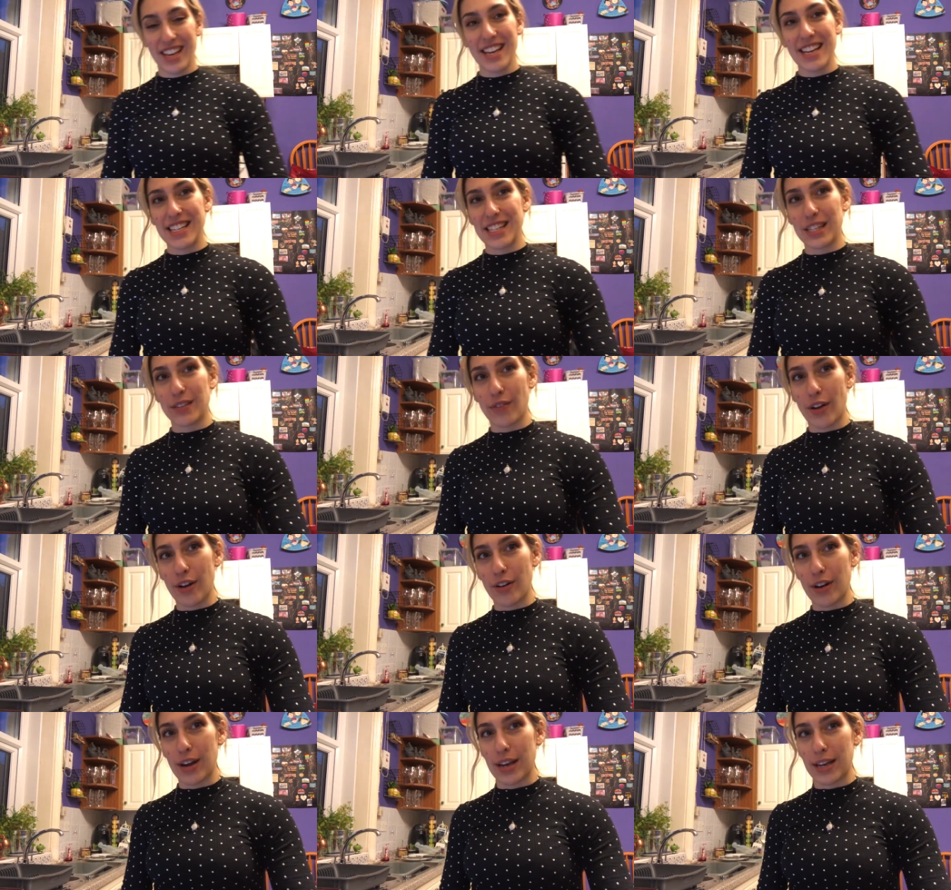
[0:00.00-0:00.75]
It's
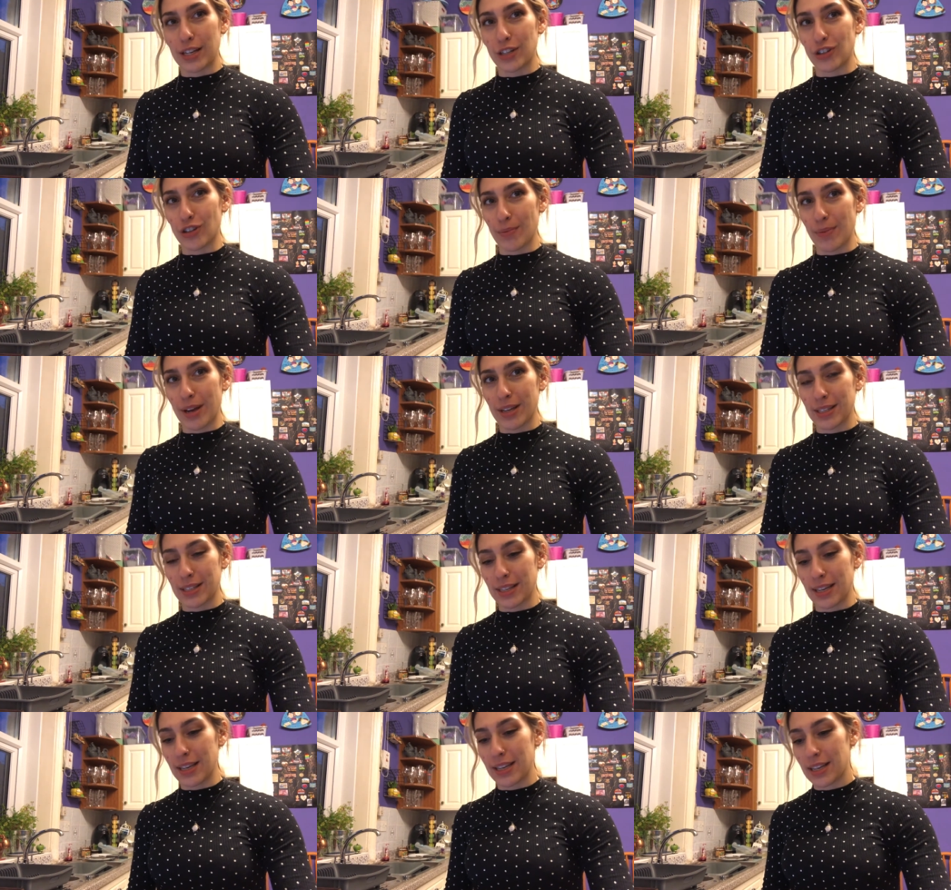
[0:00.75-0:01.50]
very
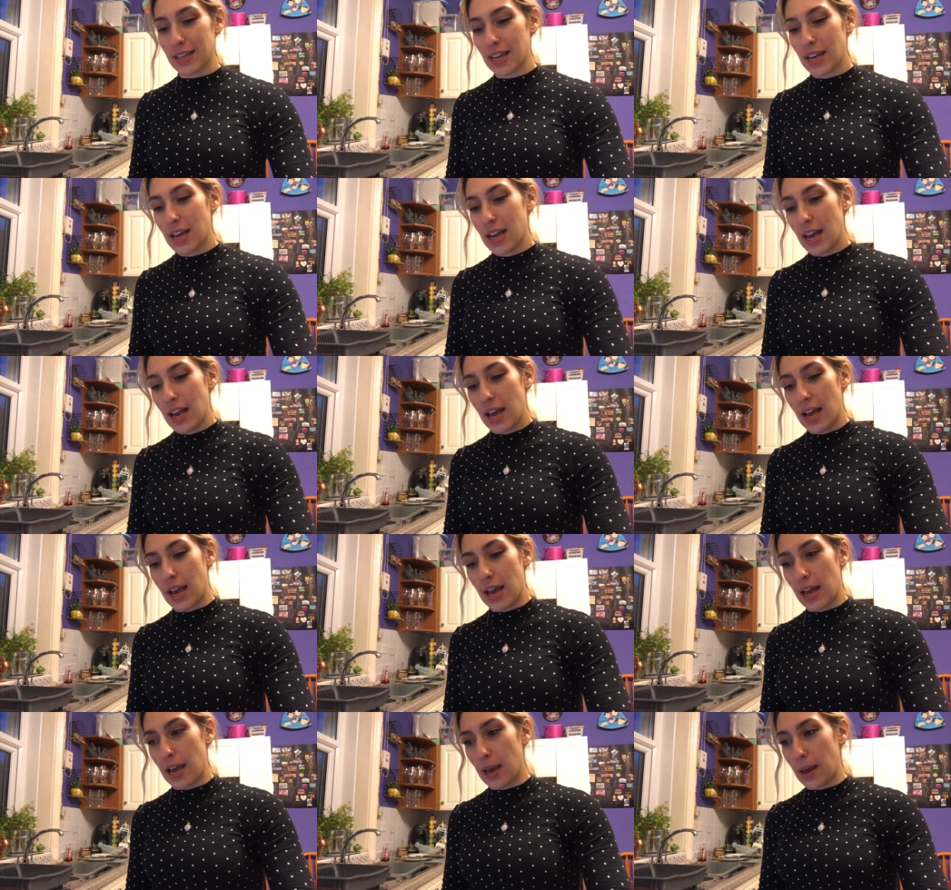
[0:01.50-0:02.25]
dramatic.
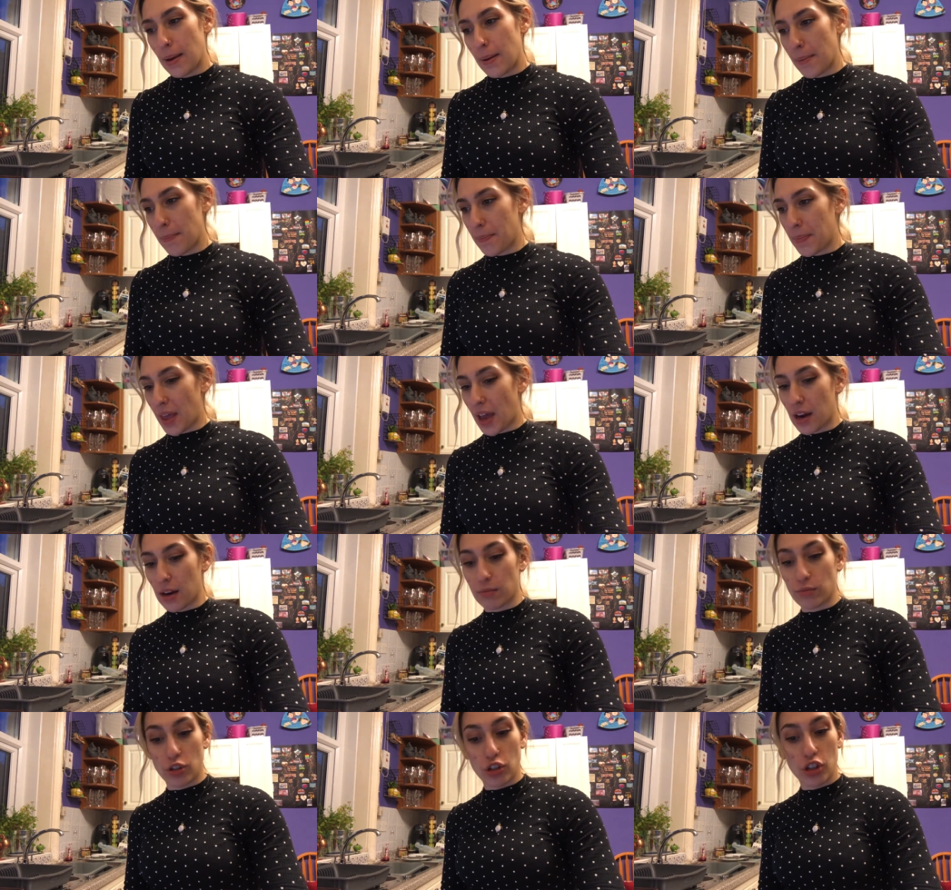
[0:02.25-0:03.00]
And
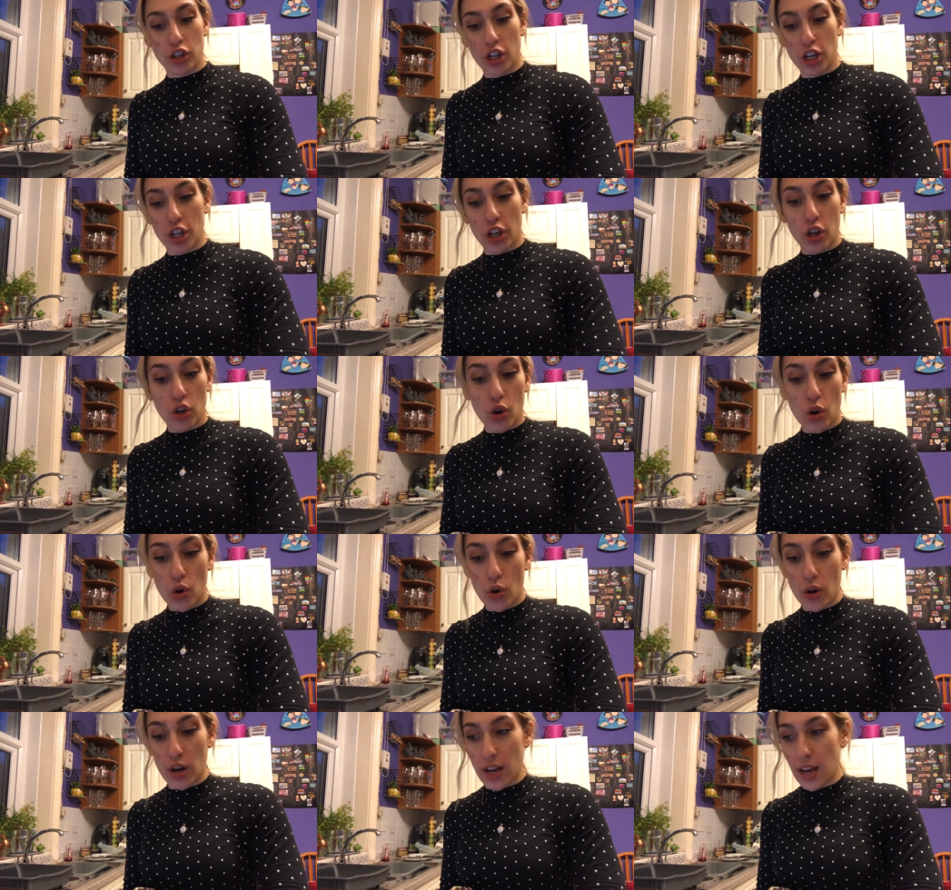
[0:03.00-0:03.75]
I'm just going to
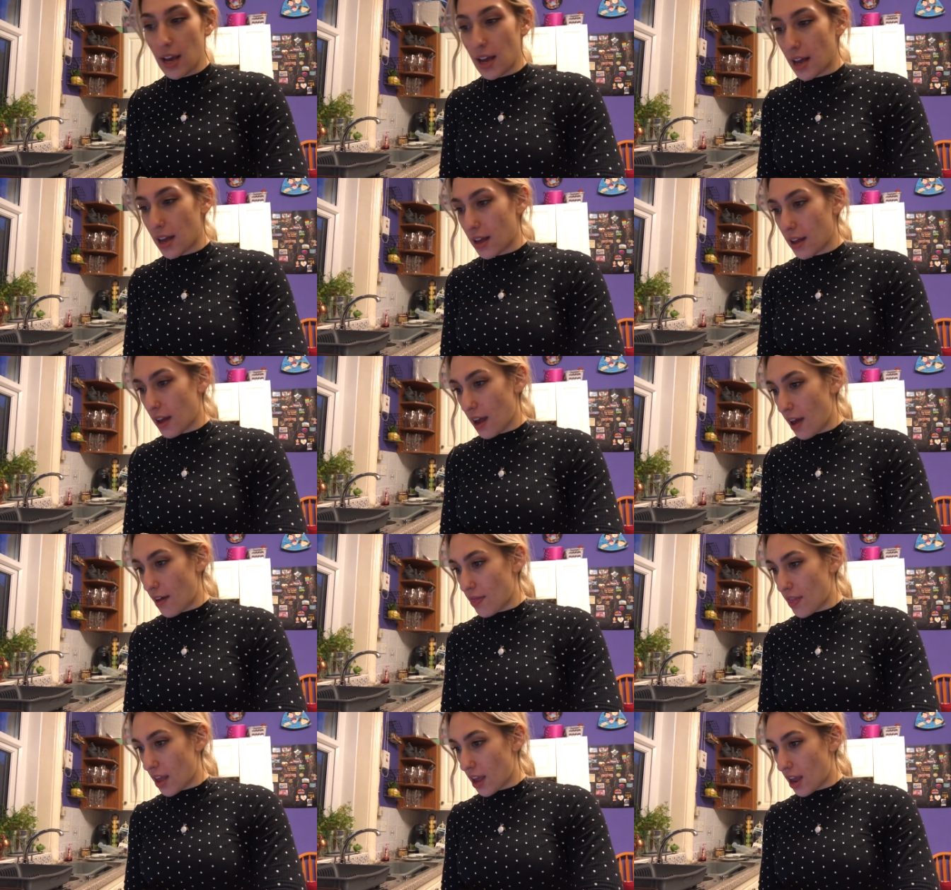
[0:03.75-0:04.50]
cut it,
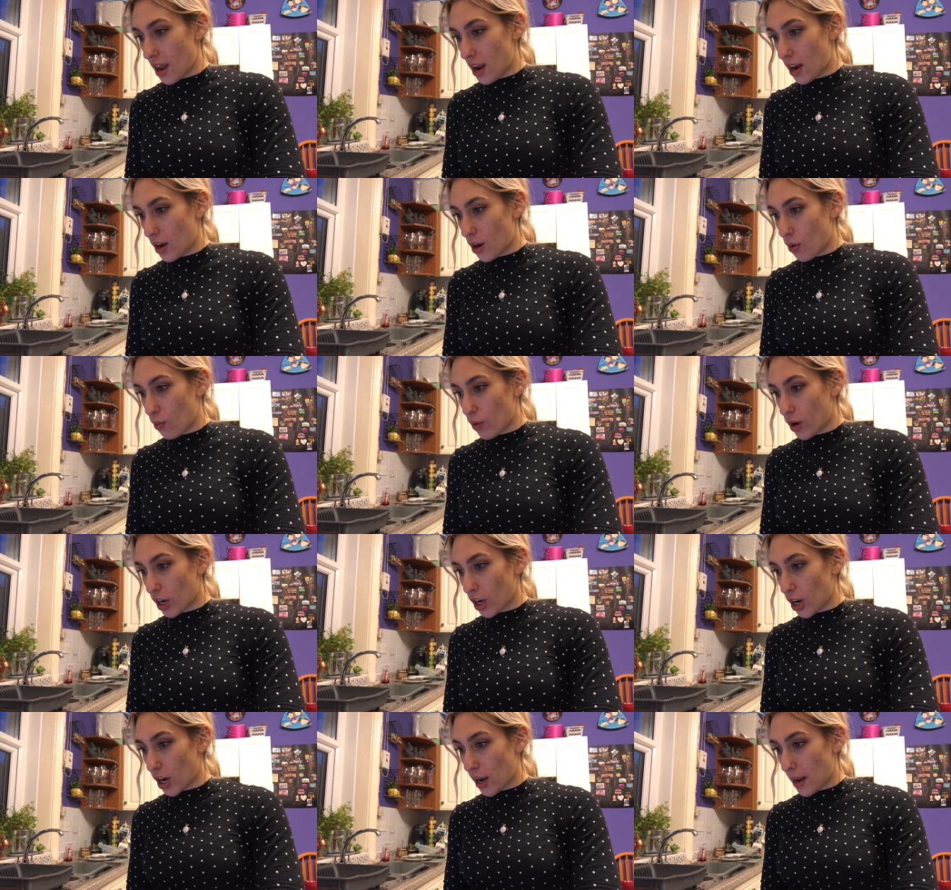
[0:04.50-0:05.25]
and then we're
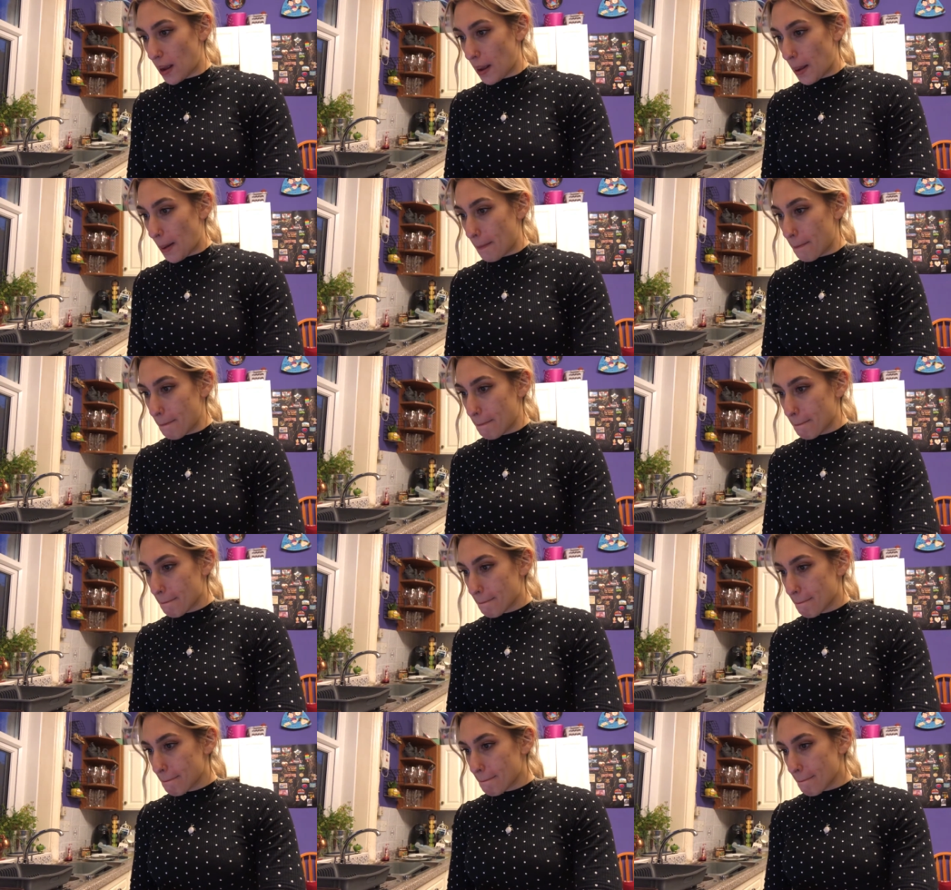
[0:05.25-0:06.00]
going to
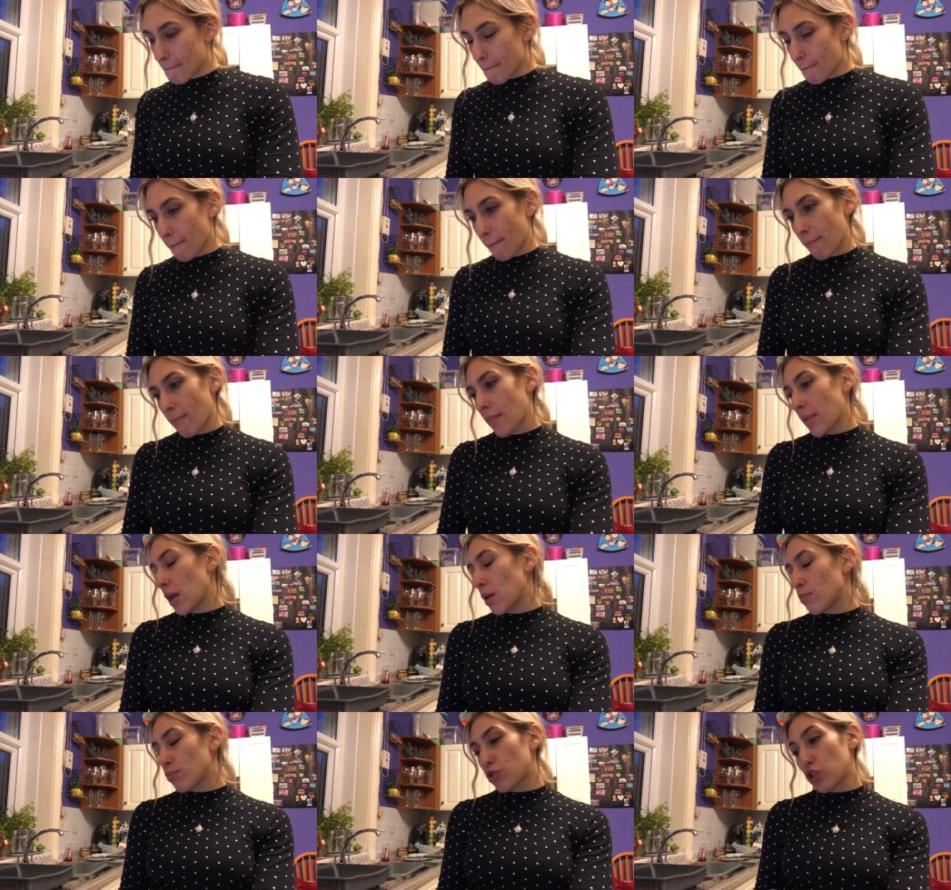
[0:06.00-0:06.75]

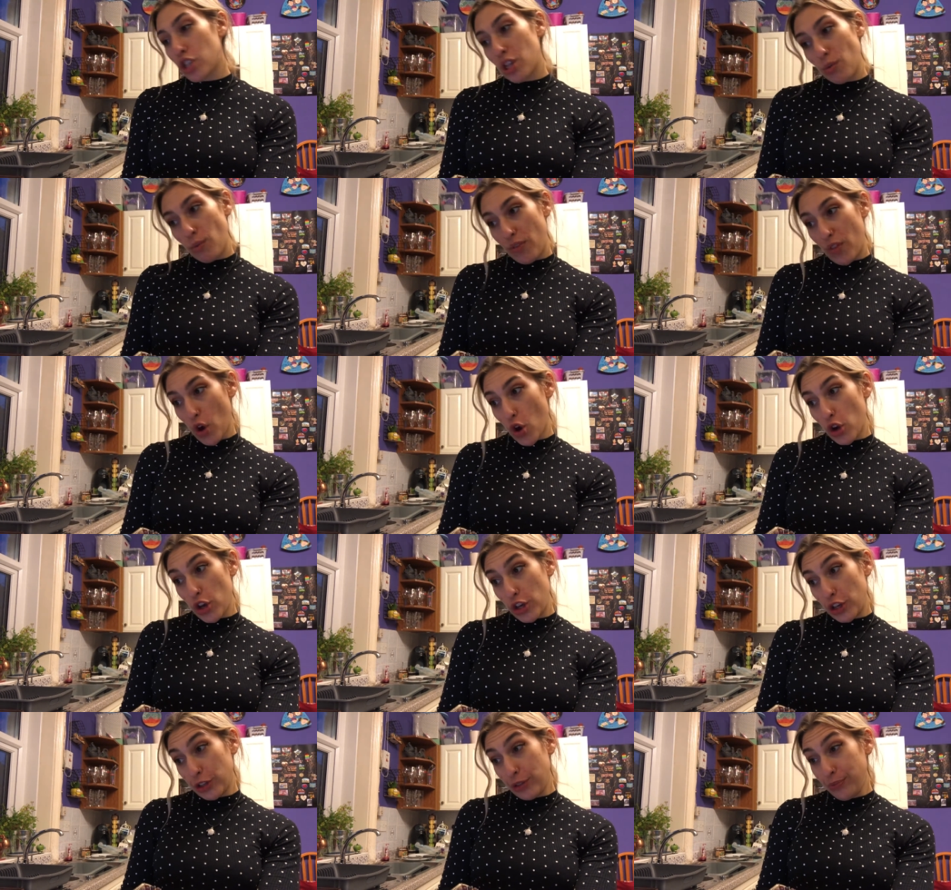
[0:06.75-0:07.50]
brush it with
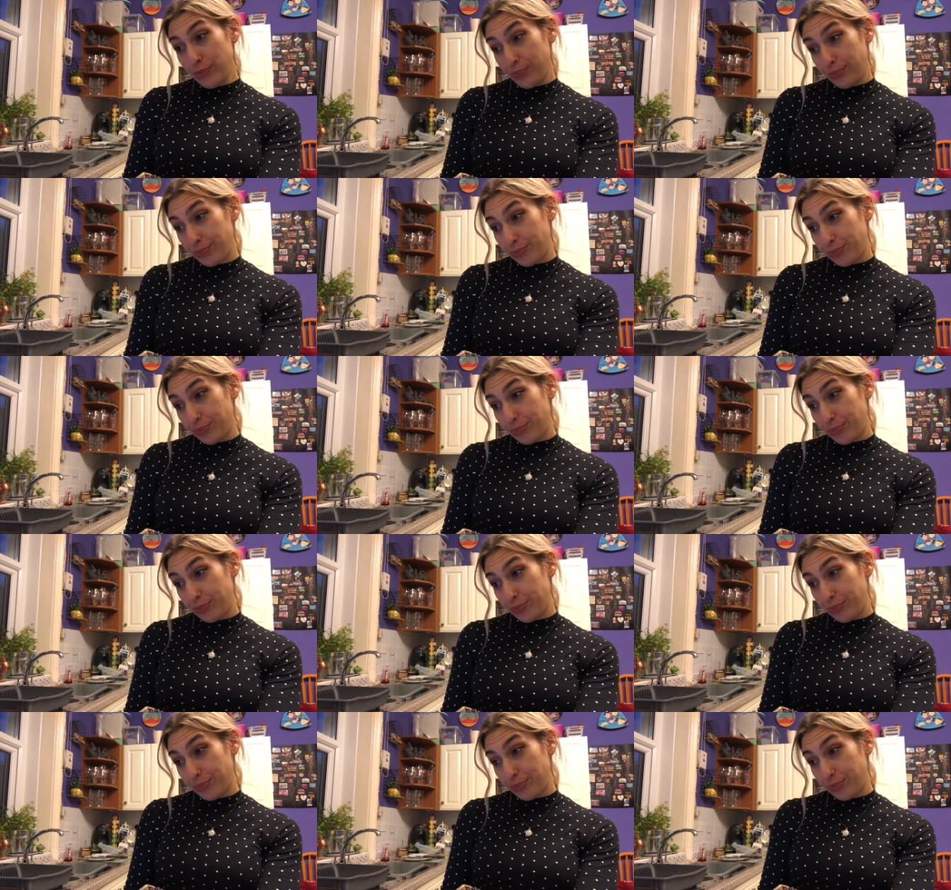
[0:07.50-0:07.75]
oil,